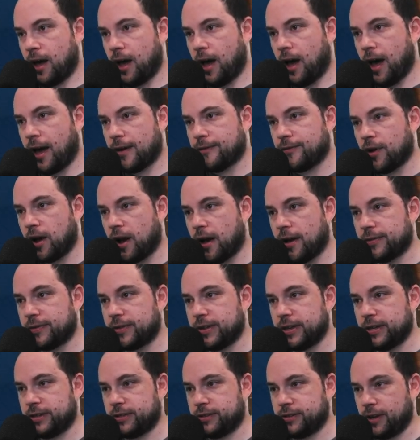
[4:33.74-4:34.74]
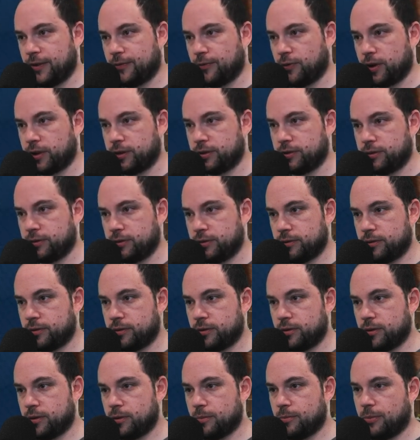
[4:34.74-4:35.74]
I've got these different
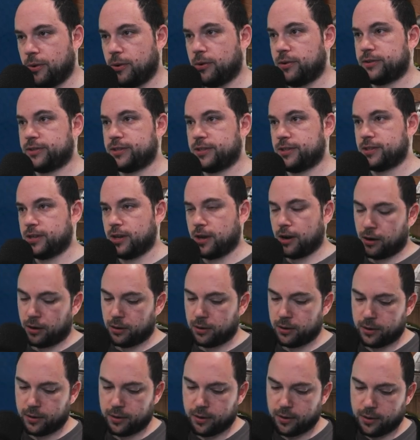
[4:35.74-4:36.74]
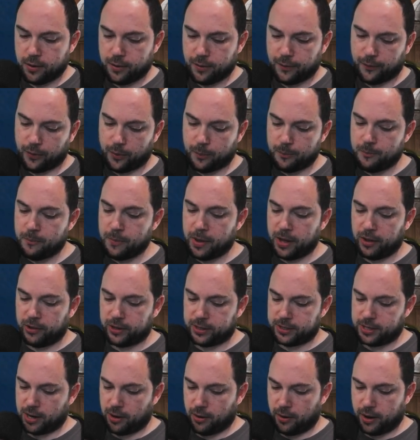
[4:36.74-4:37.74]
bonuses here. For
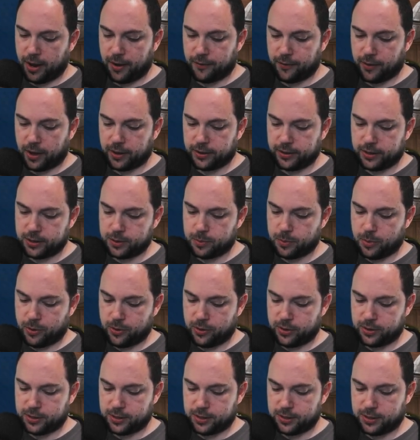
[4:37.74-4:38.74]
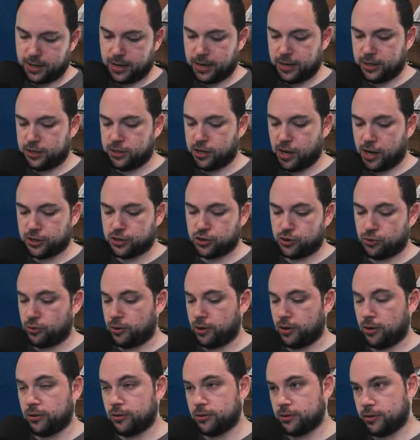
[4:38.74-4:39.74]
military, I've got these bonuses.
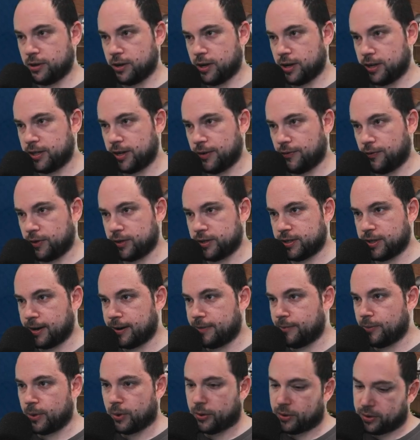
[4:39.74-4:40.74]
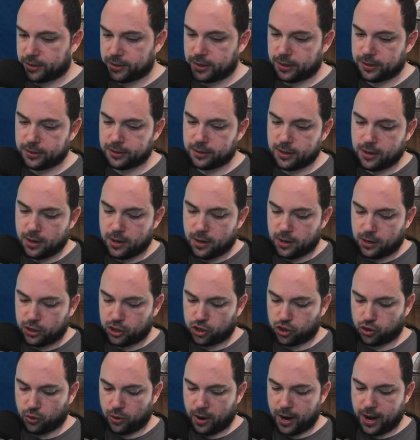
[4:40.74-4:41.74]
Industrial, a different set of bonuses.
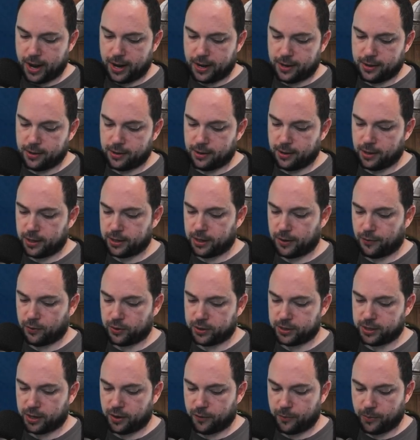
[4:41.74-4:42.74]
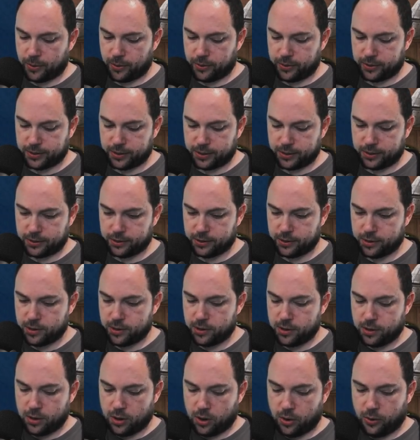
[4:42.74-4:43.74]
Trade, a different set of bonuses.
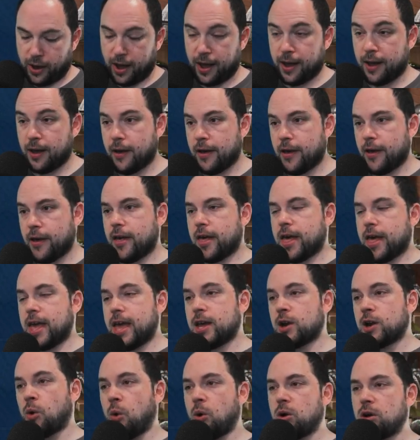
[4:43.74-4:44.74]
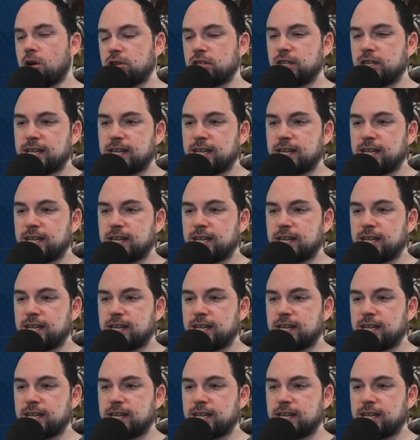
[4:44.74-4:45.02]
Okay. In order to